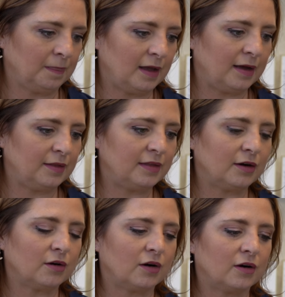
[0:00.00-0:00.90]

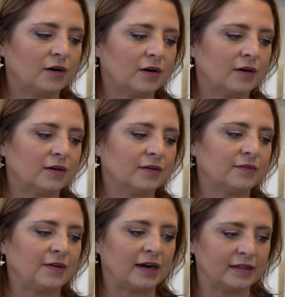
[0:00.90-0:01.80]

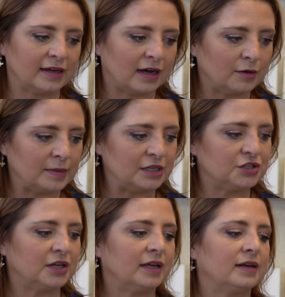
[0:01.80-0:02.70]
Finally, I'll
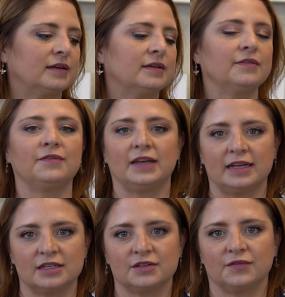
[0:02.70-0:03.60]
mention
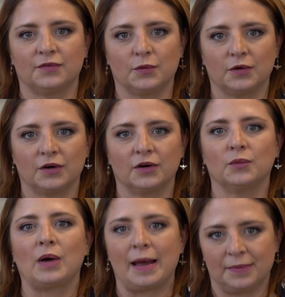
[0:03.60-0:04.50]
fees for
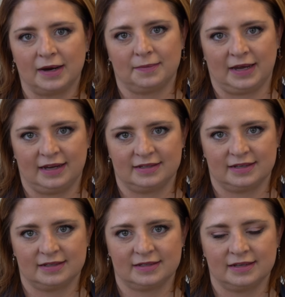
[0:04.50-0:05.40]
wrapping up
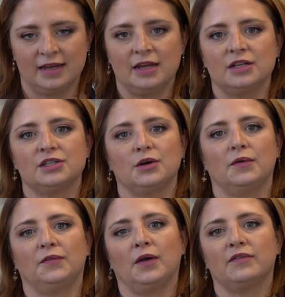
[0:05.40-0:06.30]
cases. So
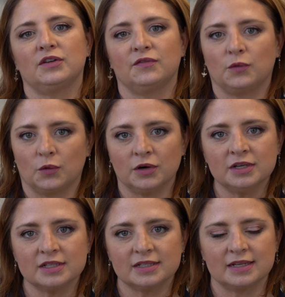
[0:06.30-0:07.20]
if you have a
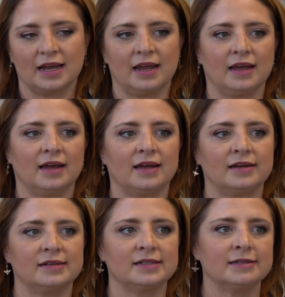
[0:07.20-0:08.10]
divorce
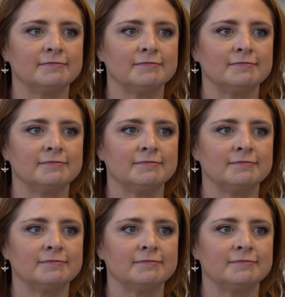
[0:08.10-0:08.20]
and